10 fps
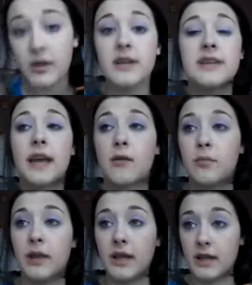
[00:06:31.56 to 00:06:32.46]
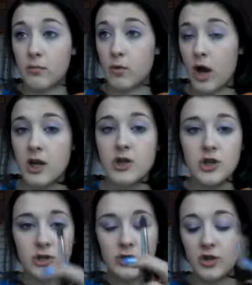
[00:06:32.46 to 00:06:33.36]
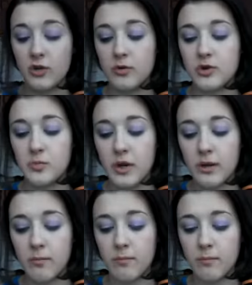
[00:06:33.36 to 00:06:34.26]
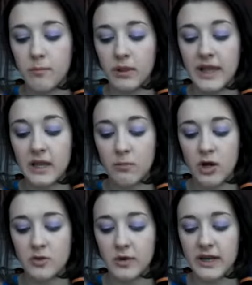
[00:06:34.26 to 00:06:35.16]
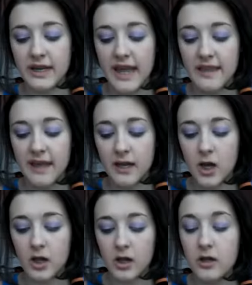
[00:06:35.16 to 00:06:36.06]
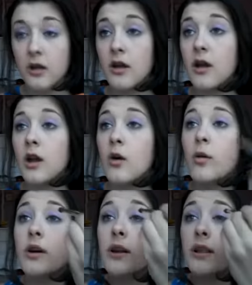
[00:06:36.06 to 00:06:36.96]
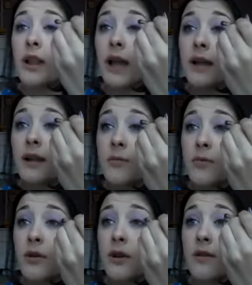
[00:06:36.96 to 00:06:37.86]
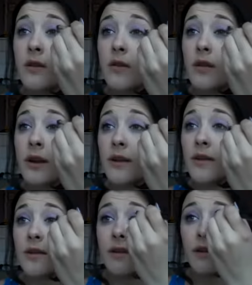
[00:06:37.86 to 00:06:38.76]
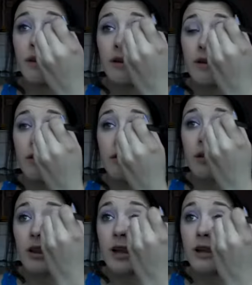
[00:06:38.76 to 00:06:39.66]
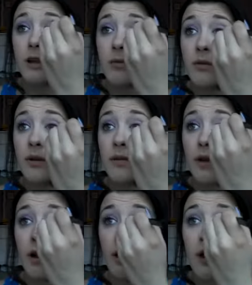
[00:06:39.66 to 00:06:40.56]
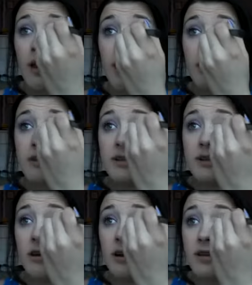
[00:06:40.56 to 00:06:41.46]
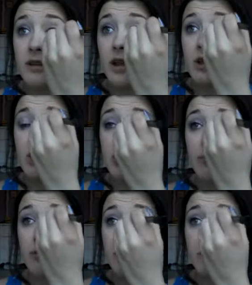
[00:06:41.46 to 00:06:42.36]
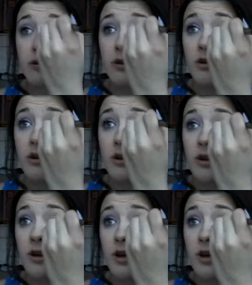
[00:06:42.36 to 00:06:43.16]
going to take a blending brush, Studioto's blending brush. We're going to get that color. We're going to lightly put it in the crease. You want to lightly put it in there, because this color has a lot of shimmer, and this look,